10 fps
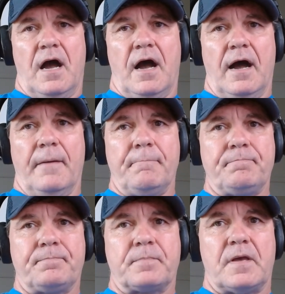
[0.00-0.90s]

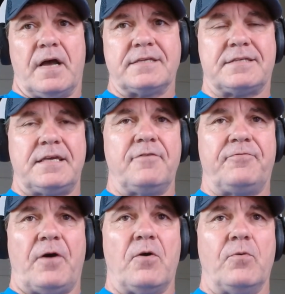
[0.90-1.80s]
A
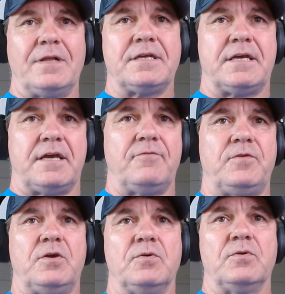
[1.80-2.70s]
CFO will give
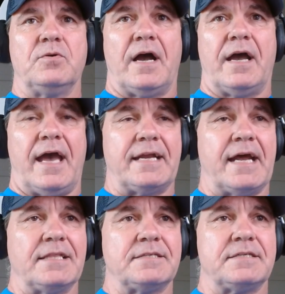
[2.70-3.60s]
you
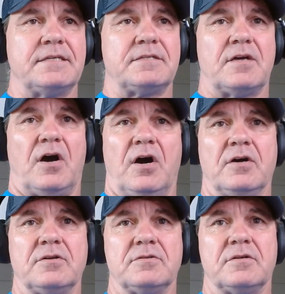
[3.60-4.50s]
analysis
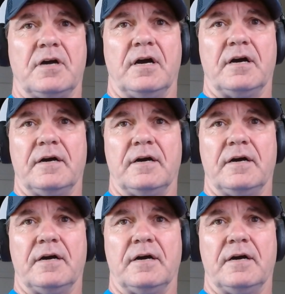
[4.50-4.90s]
on